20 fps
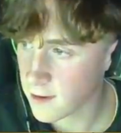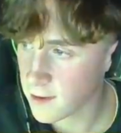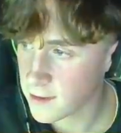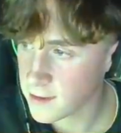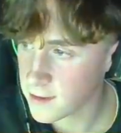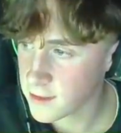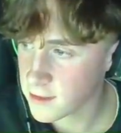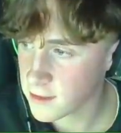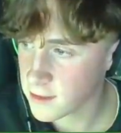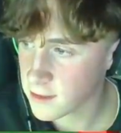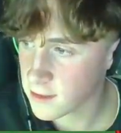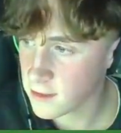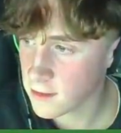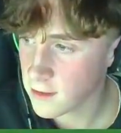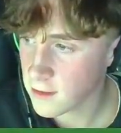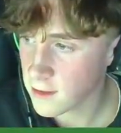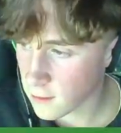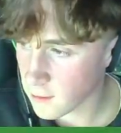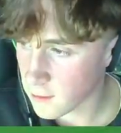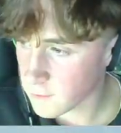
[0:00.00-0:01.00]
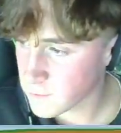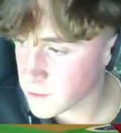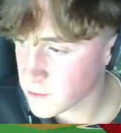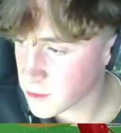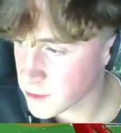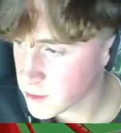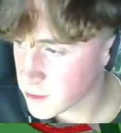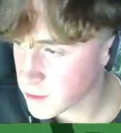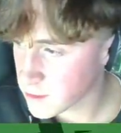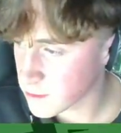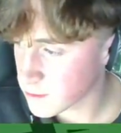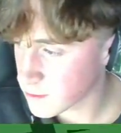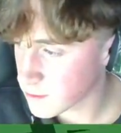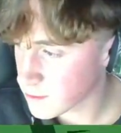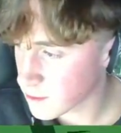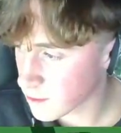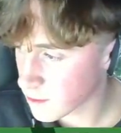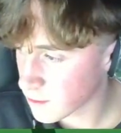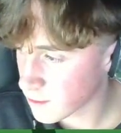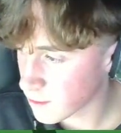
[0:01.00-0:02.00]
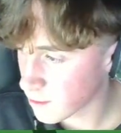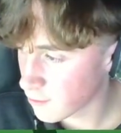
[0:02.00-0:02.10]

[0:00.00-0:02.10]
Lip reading: So I've just done a